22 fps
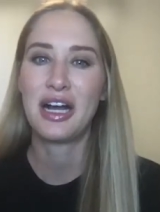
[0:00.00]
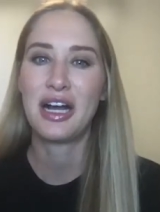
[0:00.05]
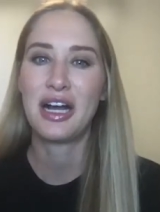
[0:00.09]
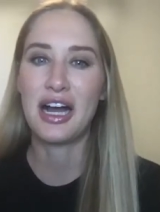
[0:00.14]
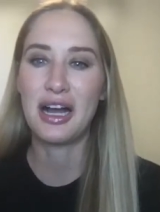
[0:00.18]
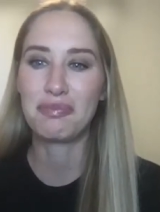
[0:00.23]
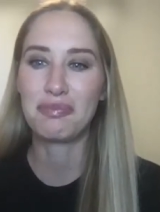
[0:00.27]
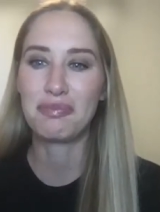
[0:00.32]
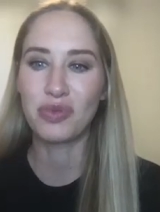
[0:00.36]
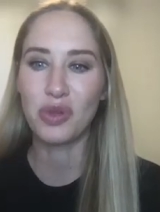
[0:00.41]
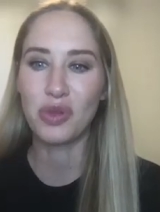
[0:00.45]

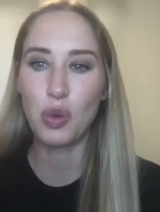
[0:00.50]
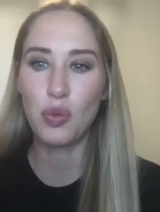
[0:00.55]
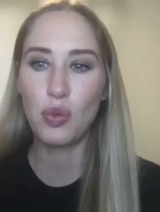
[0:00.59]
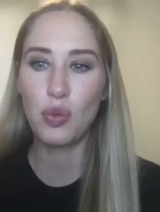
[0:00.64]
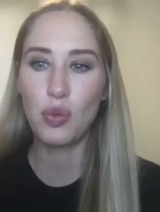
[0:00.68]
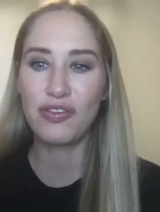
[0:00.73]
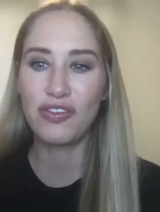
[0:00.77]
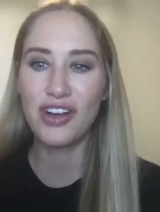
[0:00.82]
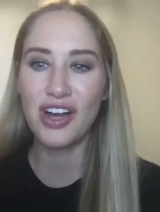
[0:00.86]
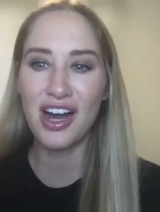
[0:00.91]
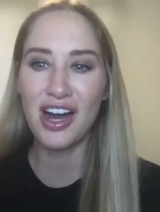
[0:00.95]
Um,
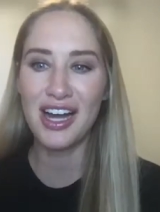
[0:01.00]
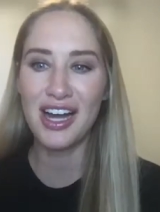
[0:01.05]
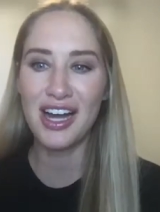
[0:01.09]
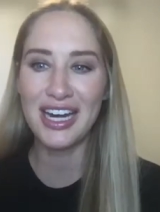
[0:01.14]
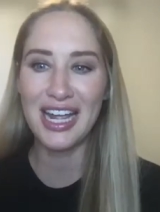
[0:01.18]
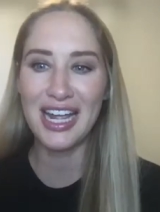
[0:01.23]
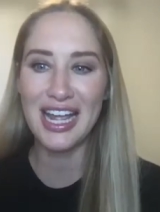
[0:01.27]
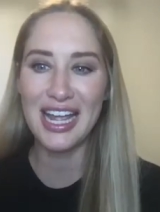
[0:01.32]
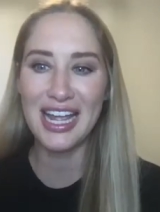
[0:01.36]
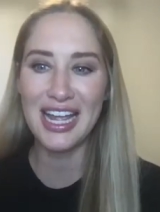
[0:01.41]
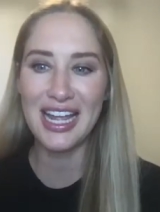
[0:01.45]
we've
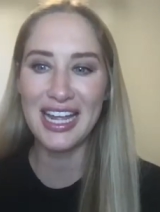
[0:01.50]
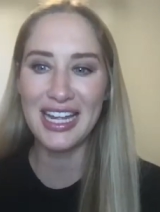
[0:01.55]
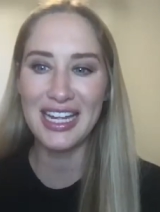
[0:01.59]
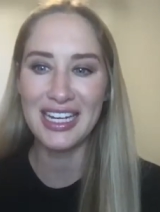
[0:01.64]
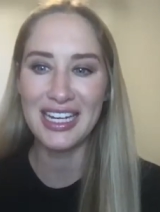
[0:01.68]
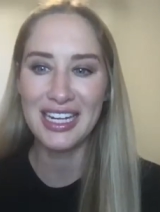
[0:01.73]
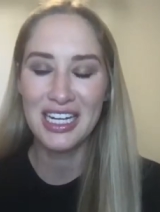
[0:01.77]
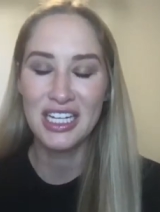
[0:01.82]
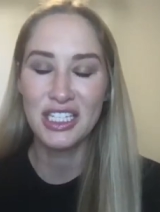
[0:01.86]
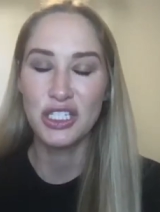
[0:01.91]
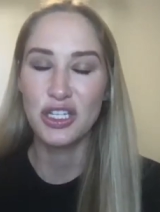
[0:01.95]
got a
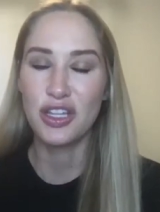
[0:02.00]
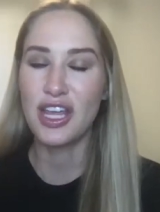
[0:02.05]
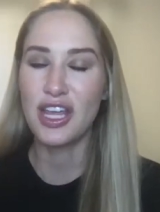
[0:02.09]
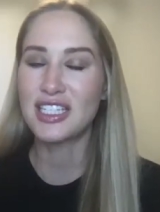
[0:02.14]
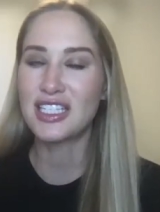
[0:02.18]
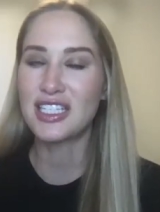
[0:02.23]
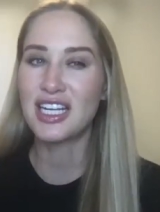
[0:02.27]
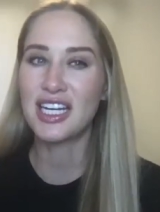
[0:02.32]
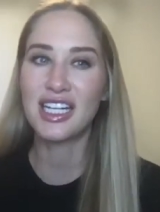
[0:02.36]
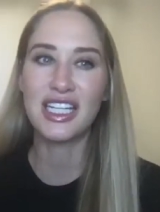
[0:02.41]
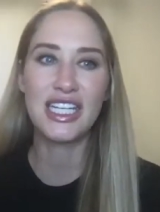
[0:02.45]
so
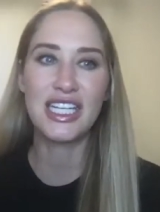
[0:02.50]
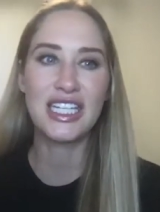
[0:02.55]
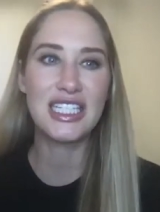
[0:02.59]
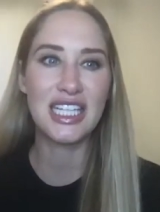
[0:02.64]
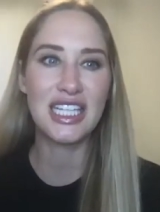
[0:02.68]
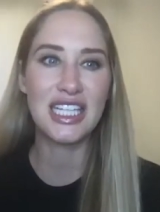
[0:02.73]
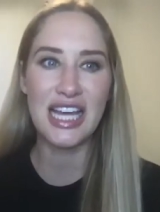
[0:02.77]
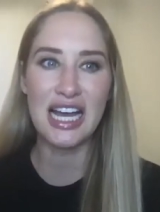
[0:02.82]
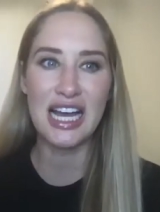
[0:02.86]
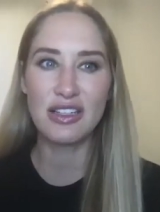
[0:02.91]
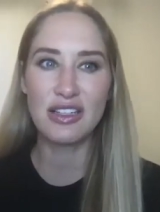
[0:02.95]
that's going to lead to
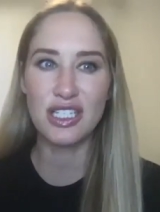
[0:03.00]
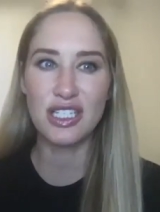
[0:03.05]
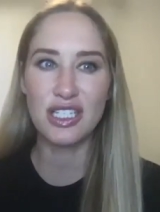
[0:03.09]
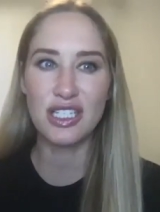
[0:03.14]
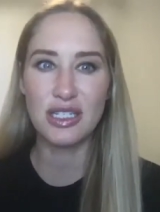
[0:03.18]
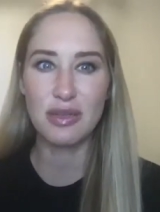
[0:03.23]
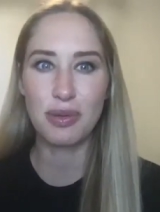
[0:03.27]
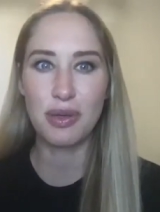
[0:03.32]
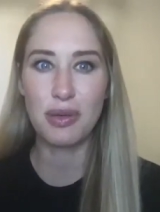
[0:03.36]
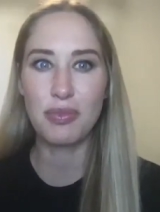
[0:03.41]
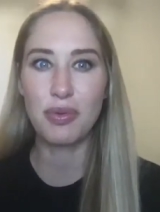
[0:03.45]

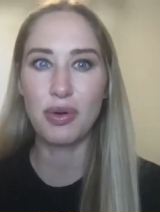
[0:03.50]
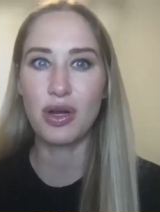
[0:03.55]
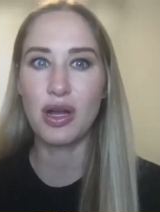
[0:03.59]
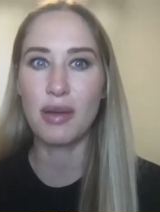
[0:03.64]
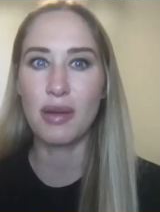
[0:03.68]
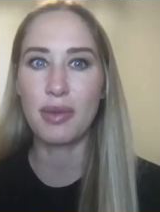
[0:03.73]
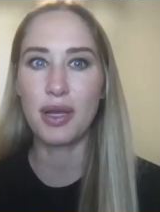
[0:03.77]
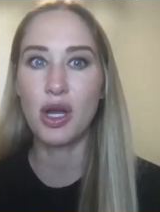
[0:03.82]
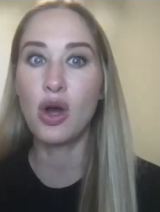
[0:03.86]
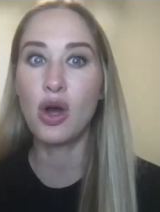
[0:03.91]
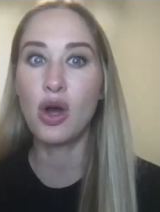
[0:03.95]
thousands of people
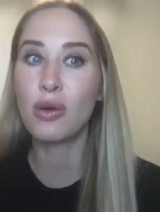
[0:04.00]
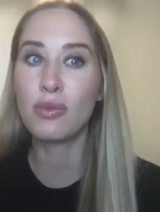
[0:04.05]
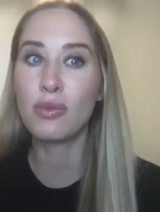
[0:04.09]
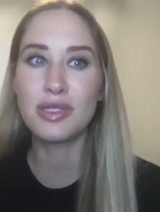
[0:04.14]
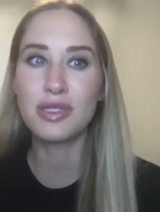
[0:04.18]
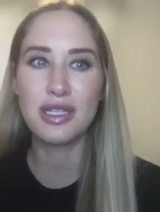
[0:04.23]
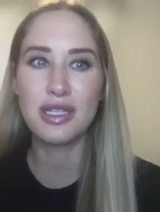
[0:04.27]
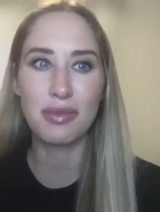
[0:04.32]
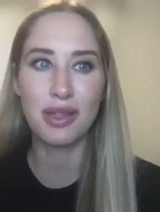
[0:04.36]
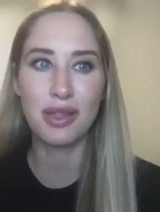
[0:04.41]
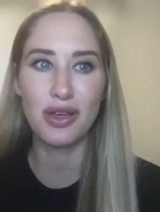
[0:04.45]
coming home.
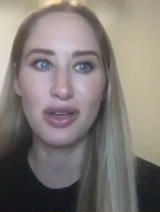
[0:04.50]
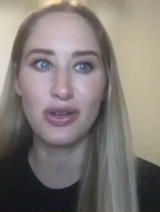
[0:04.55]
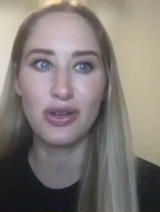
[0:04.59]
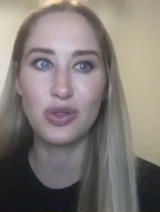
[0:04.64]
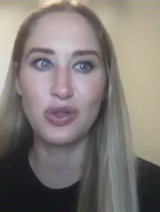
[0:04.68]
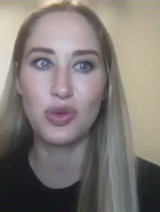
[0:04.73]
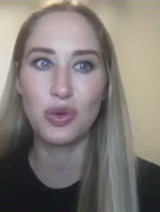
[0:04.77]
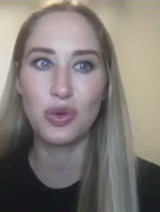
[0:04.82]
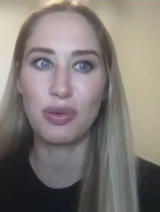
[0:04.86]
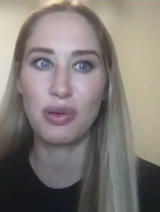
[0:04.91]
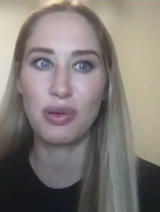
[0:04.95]
Some of
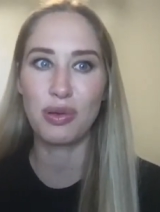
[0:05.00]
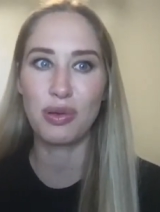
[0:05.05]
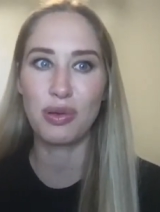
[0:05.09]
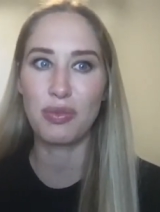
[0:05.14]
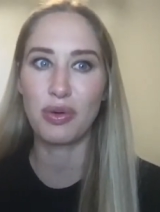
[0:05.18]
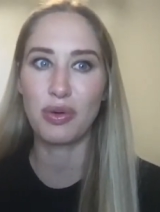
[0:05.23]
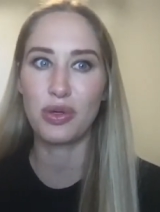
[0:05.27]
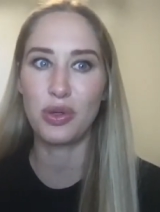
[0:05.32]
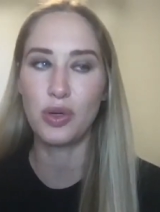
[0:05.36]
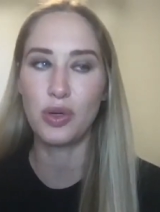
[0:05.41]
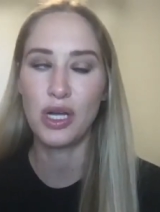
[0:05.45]
those were
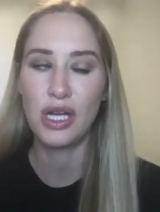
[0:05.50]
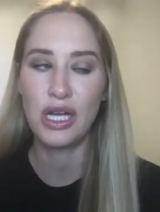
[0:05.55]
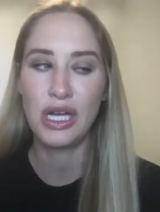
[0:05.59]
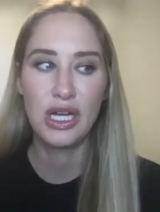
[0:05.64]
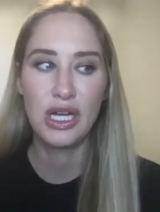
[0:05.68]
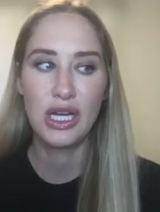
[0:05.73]
people who